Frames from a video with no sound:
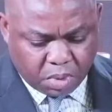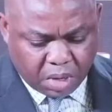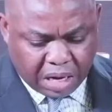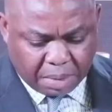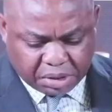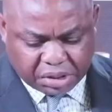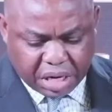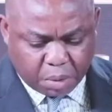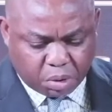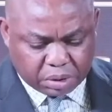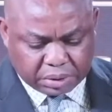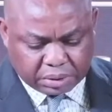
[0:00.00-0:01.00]
Let me share
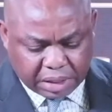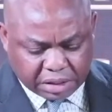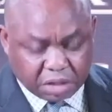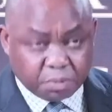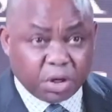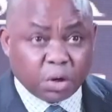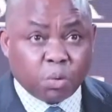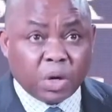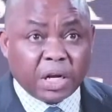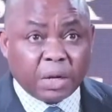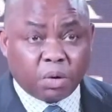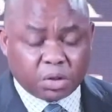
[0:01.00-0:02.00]
one testimony
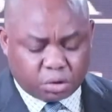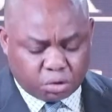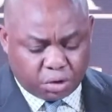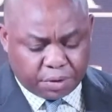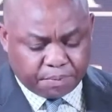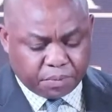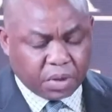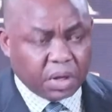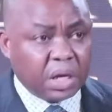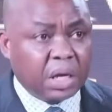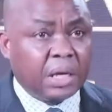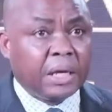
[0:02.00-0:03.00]
quickly, one story.
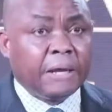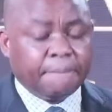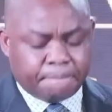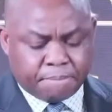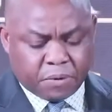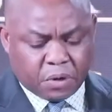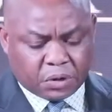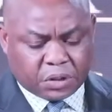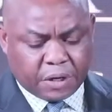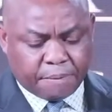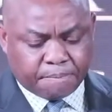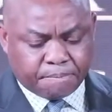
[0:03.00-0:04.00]
You
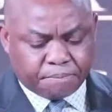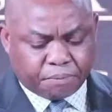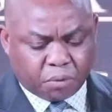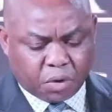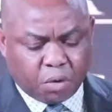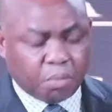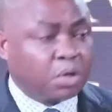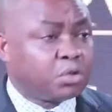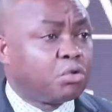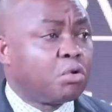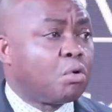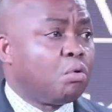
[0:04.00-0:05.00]
see, you must
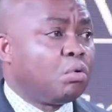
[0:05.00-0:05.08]
grow.